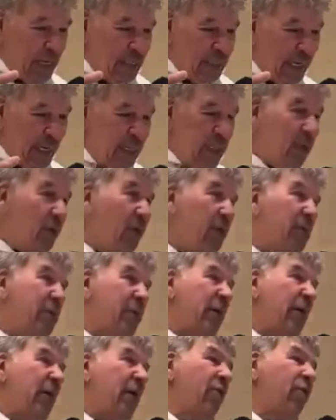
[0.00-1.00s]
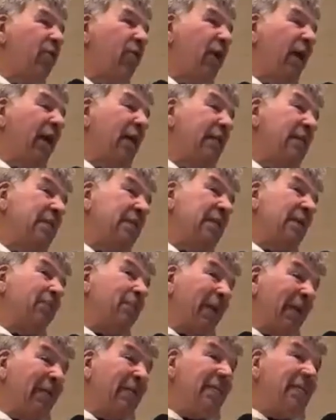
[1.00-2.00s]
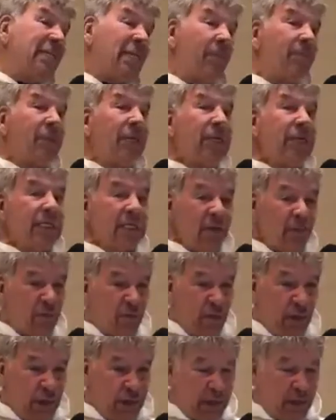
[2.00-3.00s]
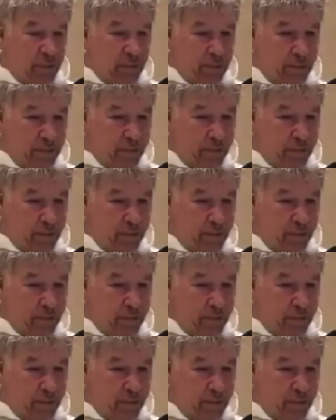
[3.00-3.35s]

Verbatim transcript: St. Louis, King of France, he did something different.